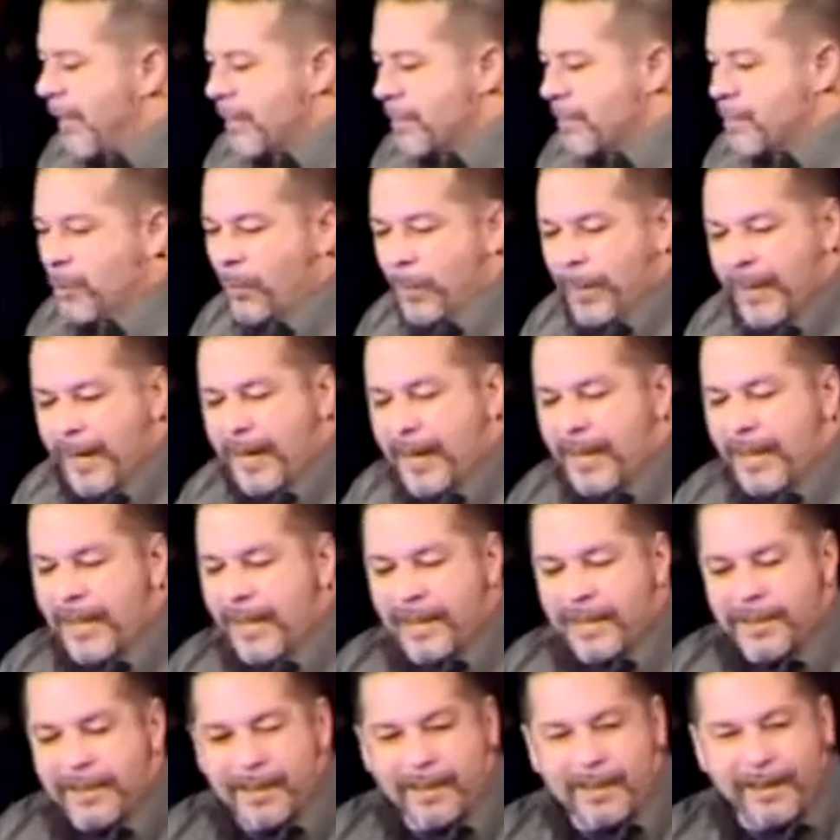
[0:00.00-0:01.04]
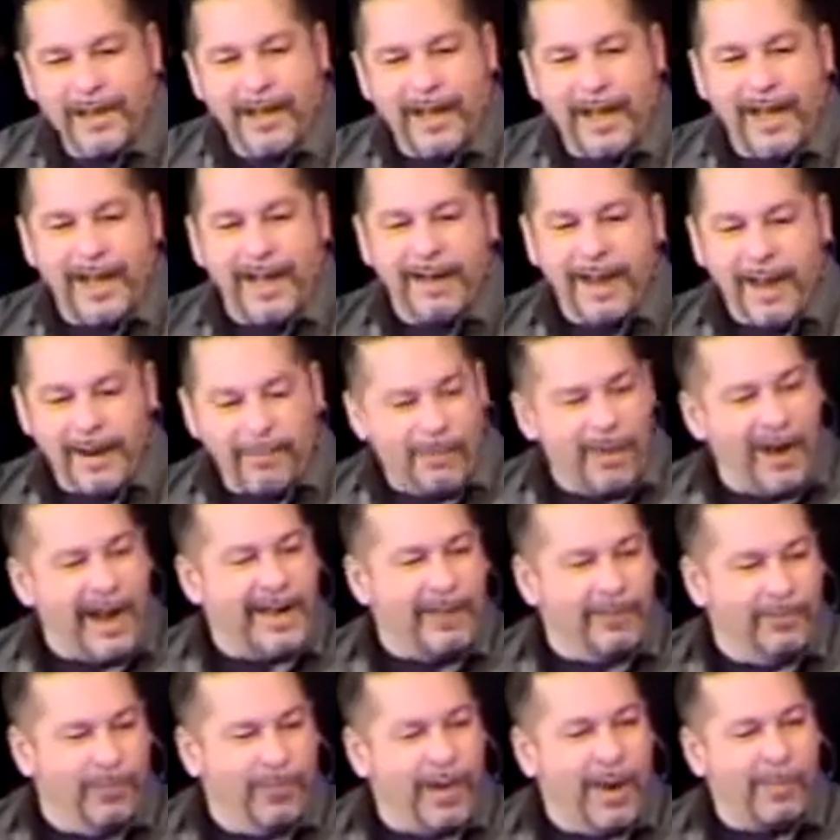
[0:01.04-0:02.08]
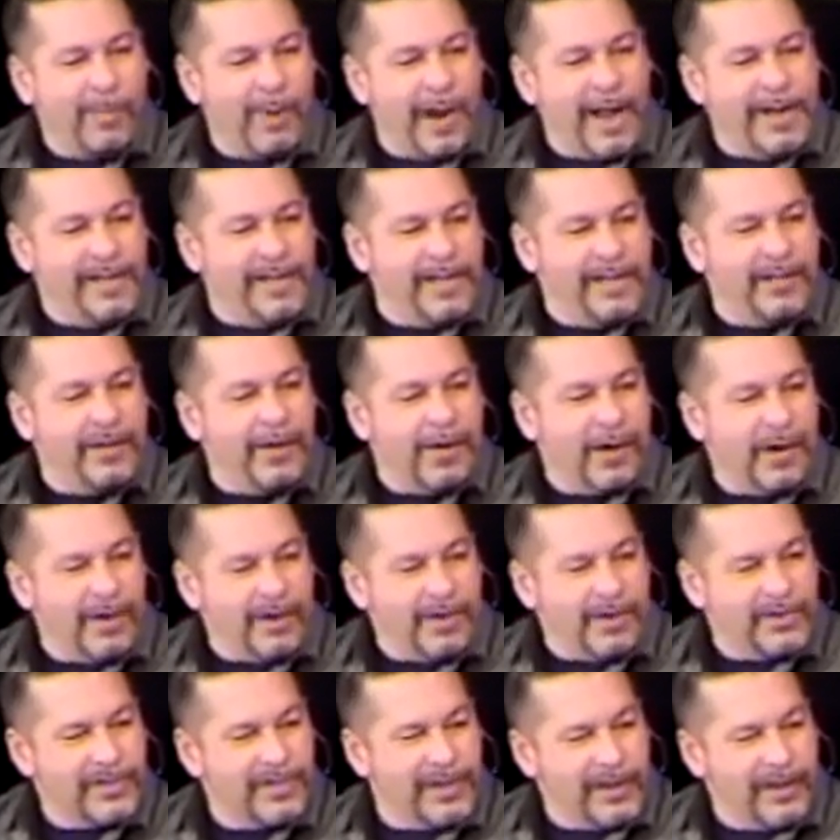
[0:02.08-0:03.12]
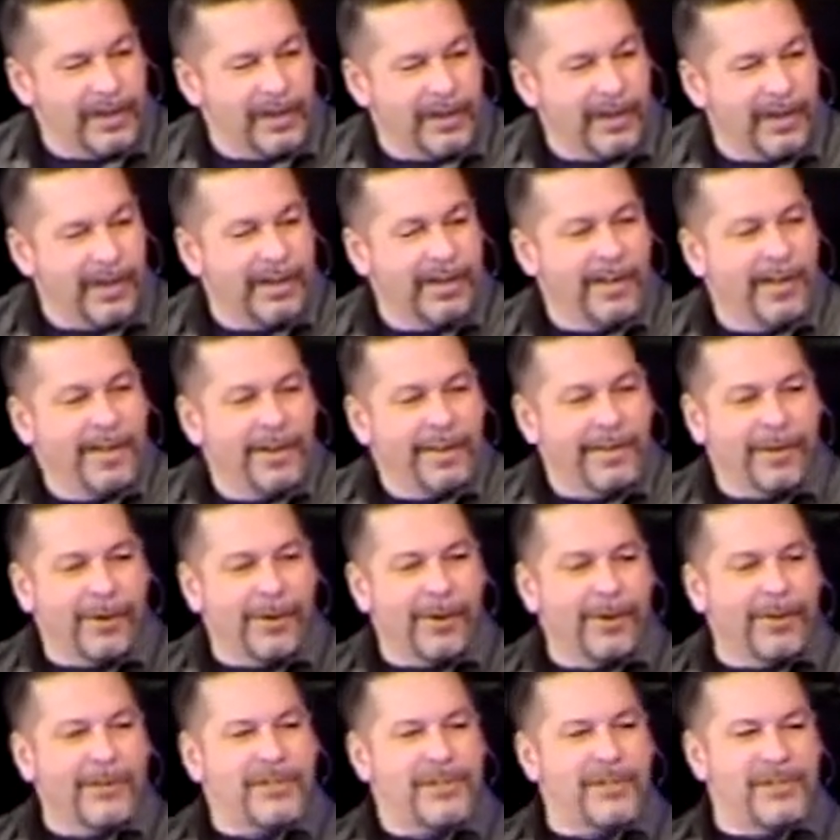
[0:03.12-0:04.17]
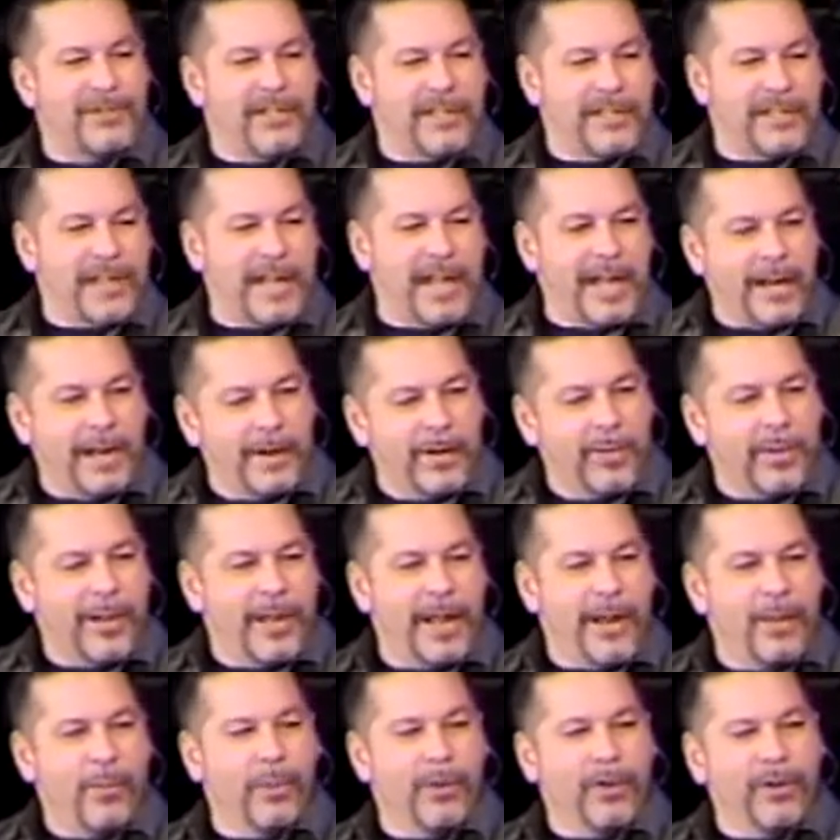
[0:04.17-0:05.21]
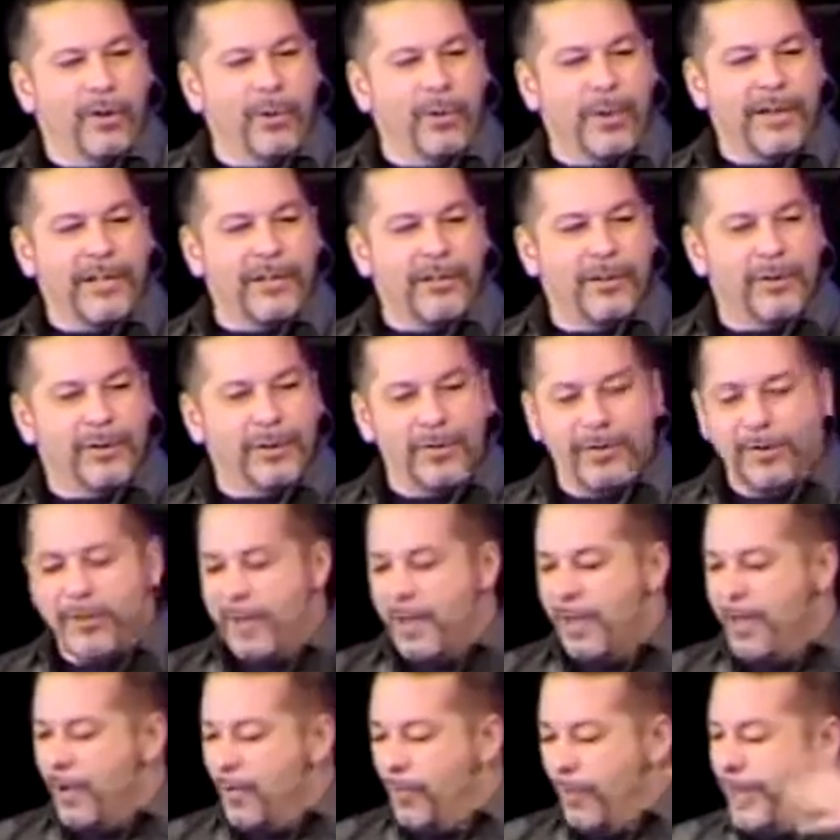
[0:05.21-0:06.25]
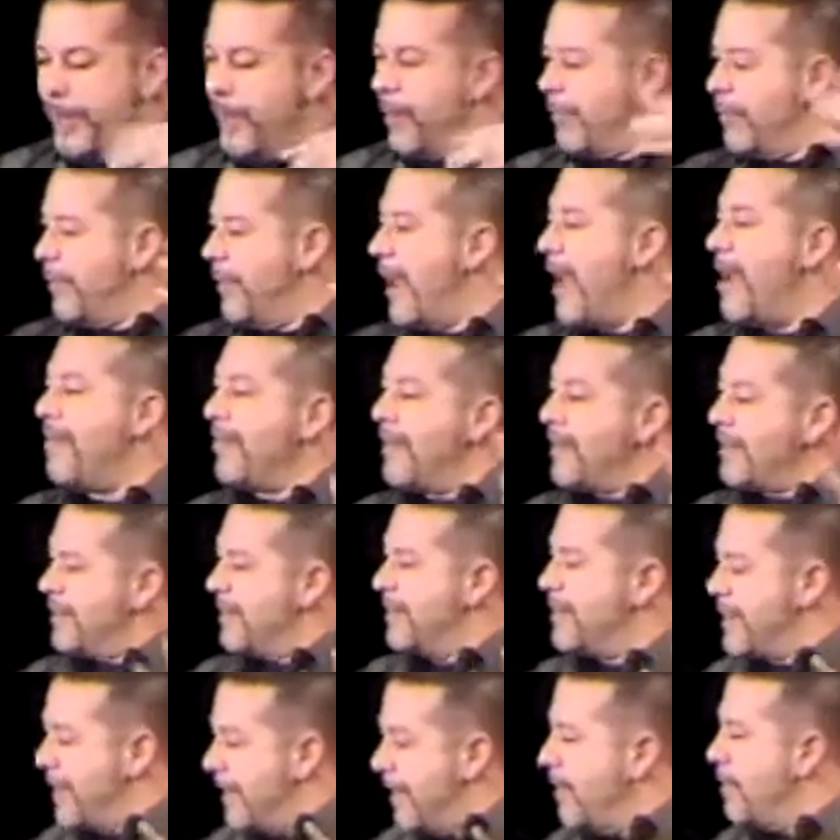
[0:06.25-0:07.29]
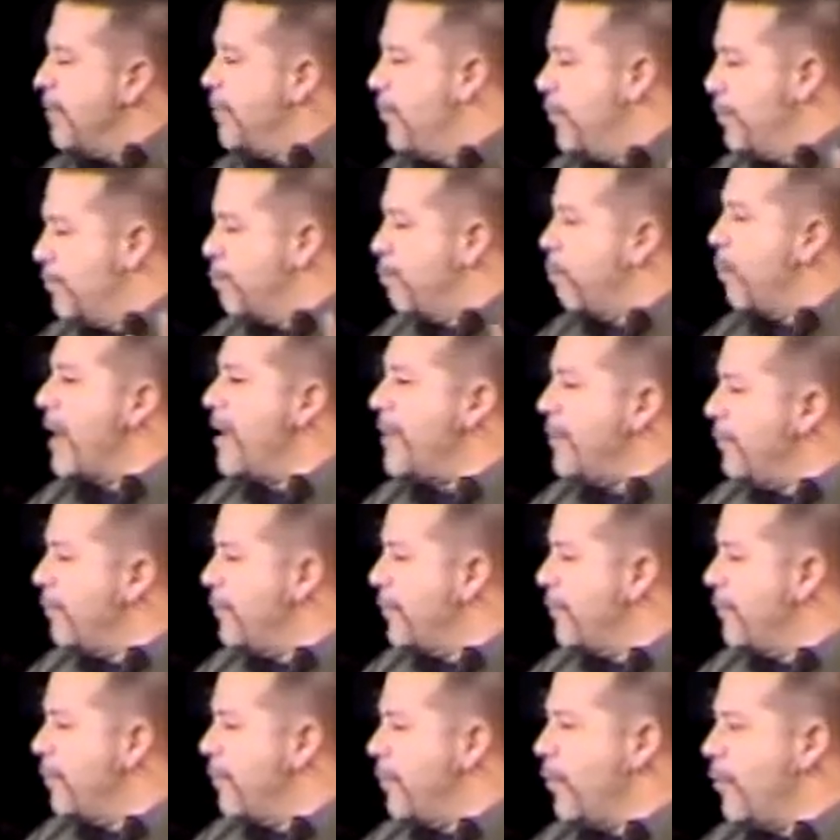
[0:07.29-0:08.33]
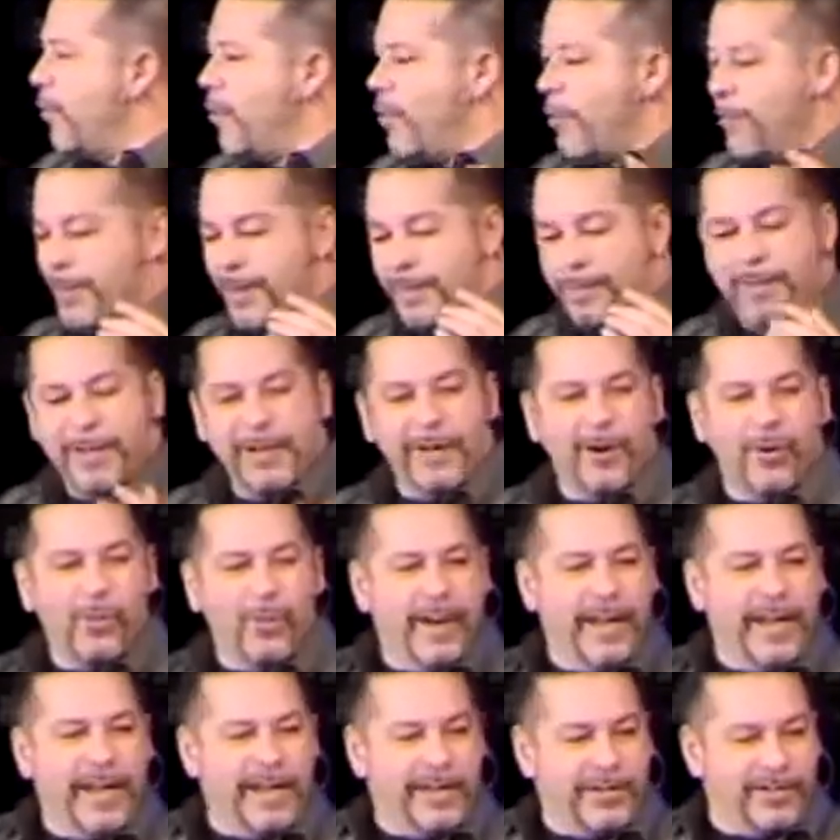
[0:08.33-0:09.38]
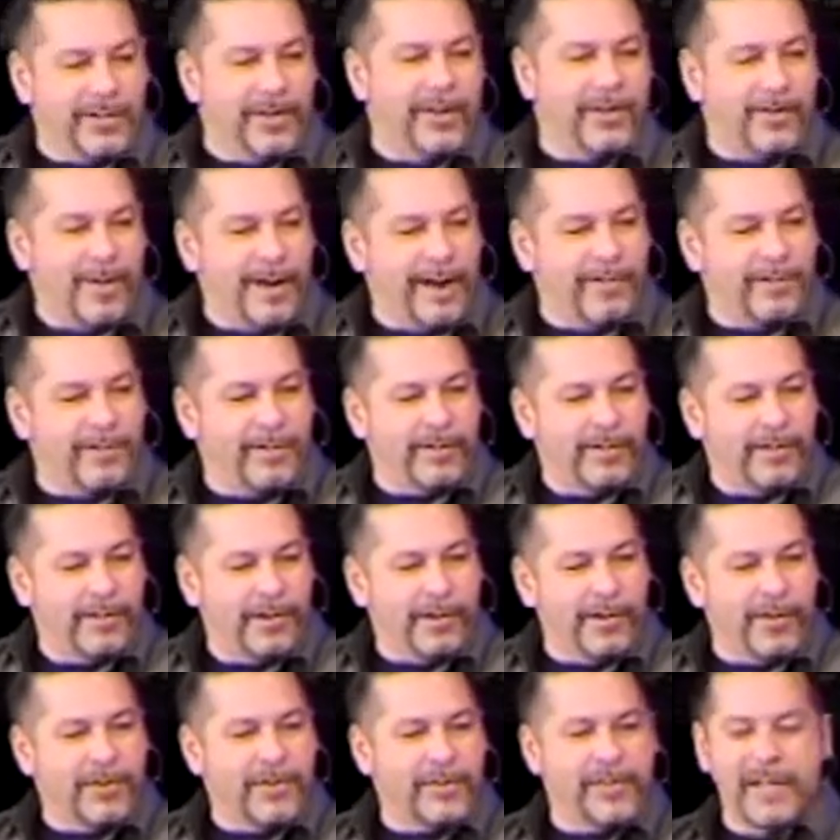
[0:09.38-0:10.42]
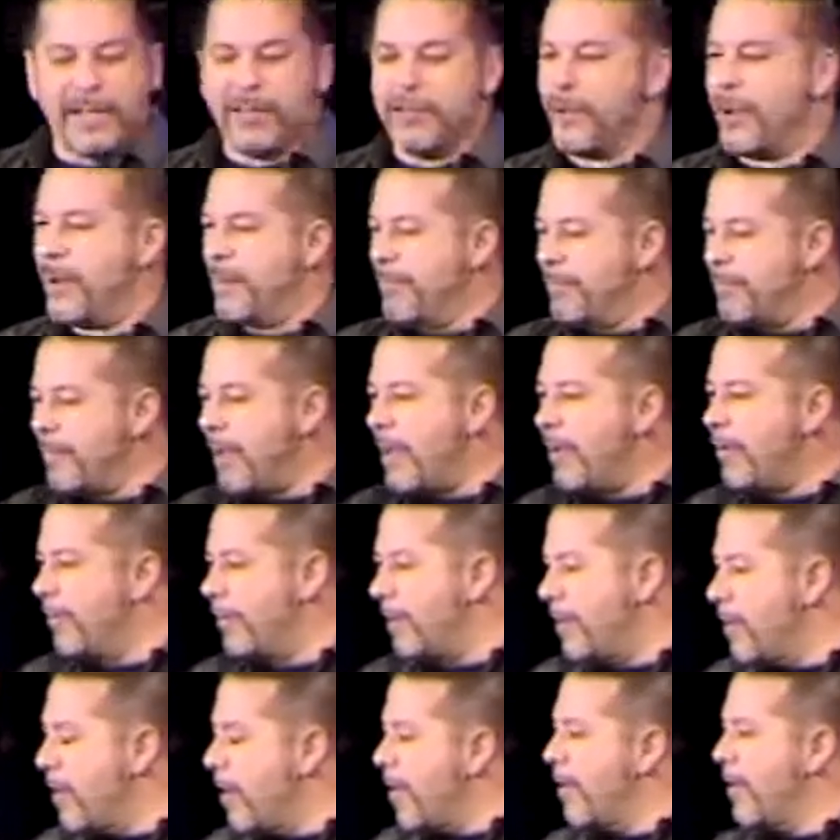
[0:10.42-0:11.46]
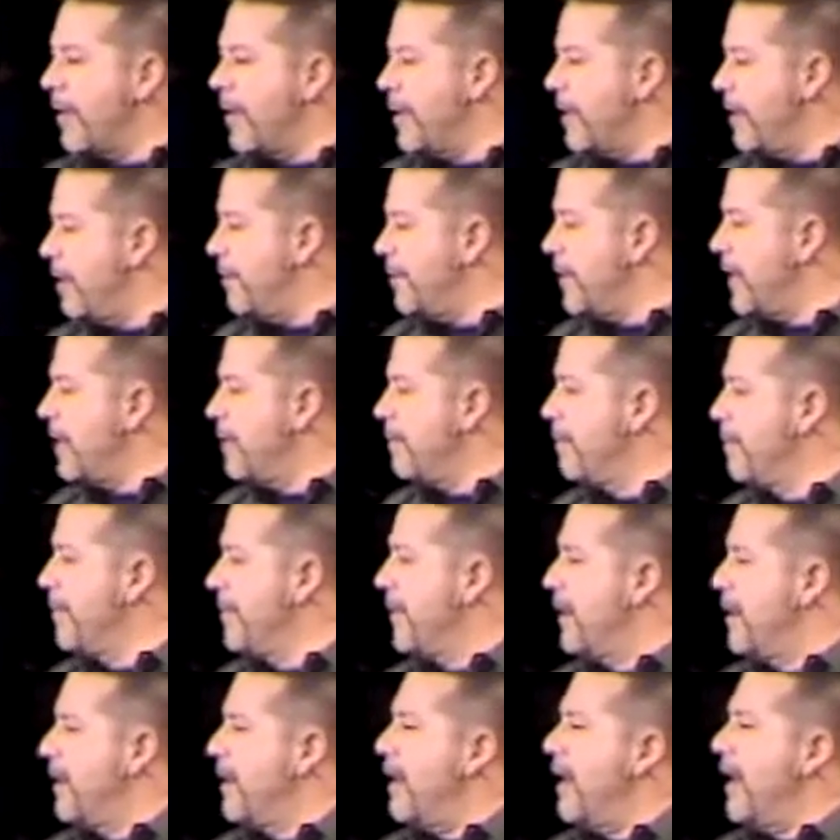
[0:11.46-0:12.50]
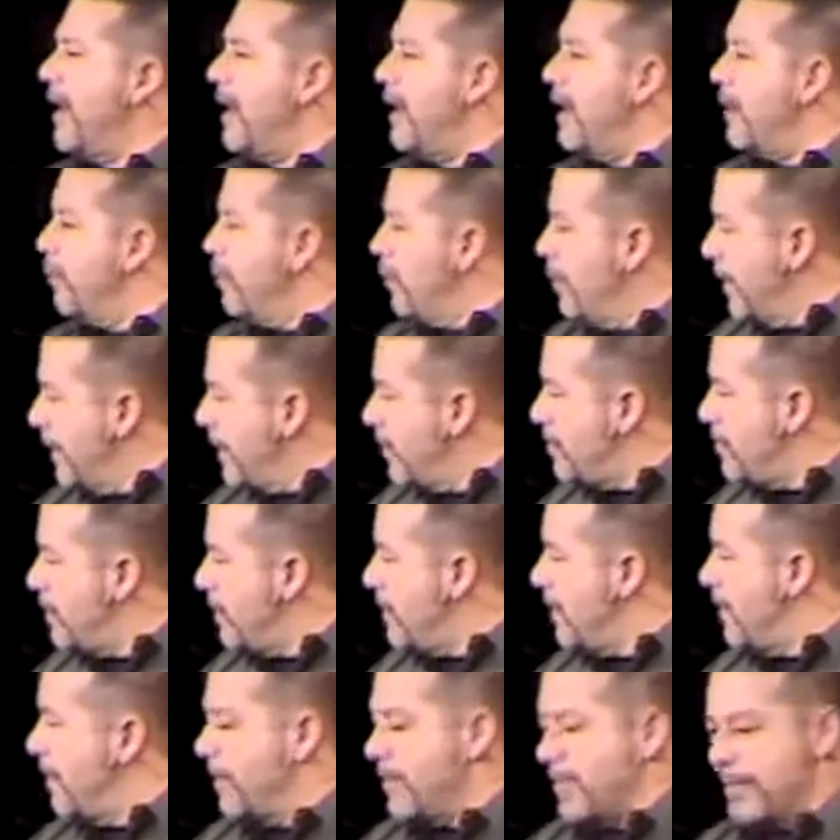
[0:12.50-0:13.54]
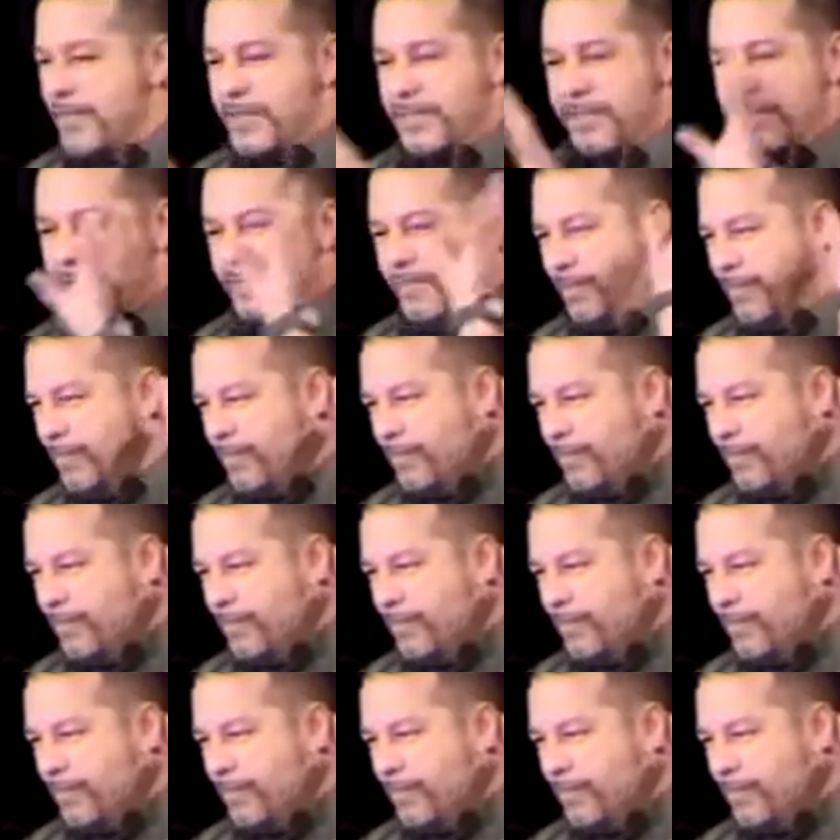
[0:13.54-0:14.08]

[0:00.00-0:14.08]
And so we, uh, I, I I'm riding in the hearse, and the, the hearse has decided, okay, we're going to, we don't, I've got this kid who's brand new at the funeral home. He'd been there a week. He's going to drive the, the hearse. They told him, follow the car ahead of you, and we'll get you there because this